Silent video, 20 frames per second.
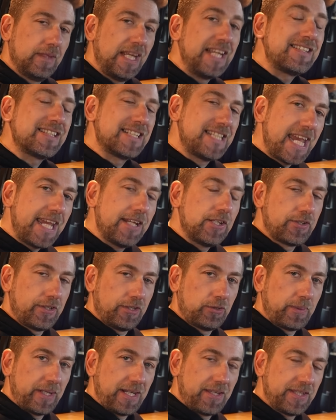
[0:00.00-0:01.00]
It's
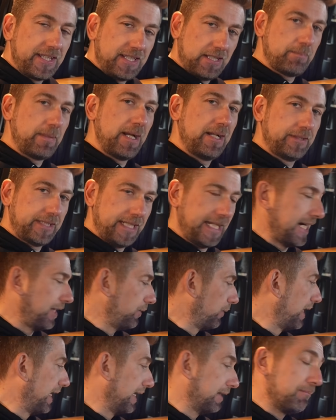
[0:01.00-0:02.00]
dangerous when I think about
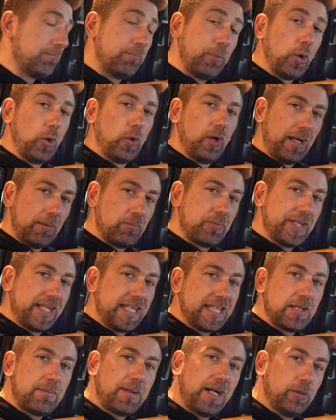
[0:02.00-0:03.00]
DIY, but I'm
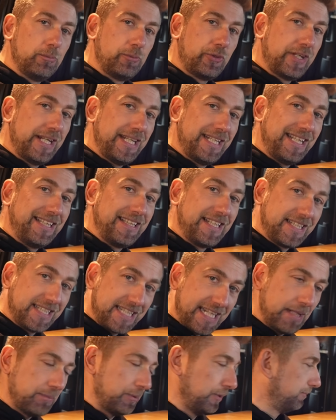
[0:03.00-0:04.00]
thinking about upgrading this
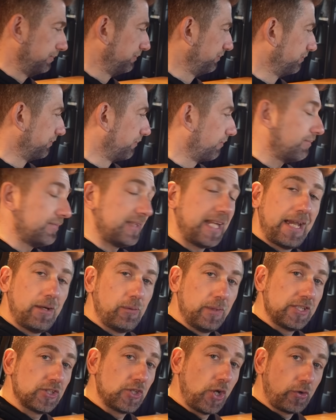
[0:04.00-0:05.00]
table. Now,
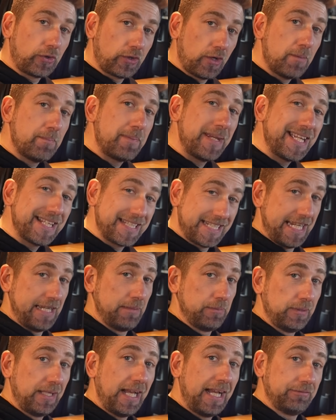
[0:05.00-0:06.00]
it's not going to be a
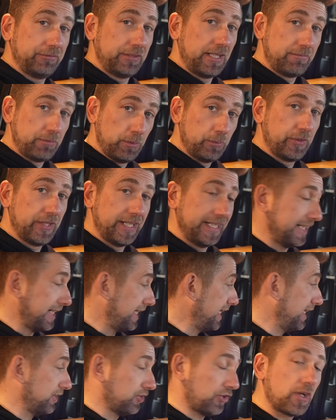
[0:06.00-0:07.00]
table after I've upgraded
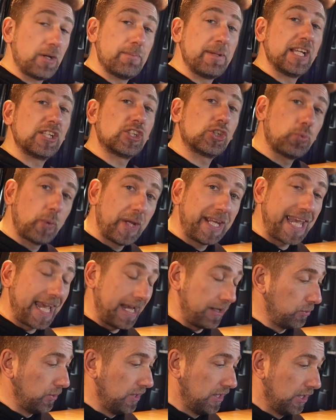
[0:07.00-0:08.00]
it. It's going to be a swing
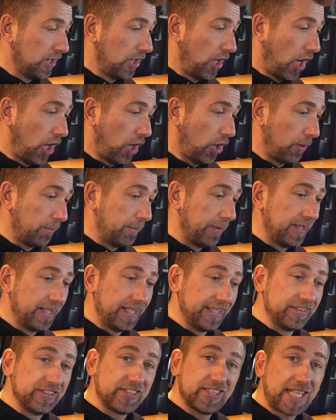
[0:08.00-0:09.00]
out, hob
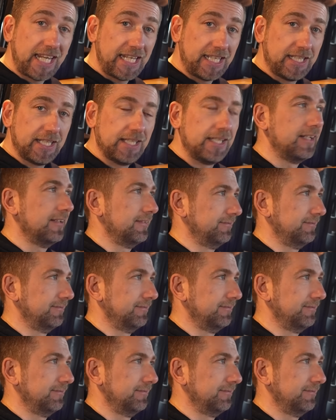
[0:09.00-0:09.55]
and sink.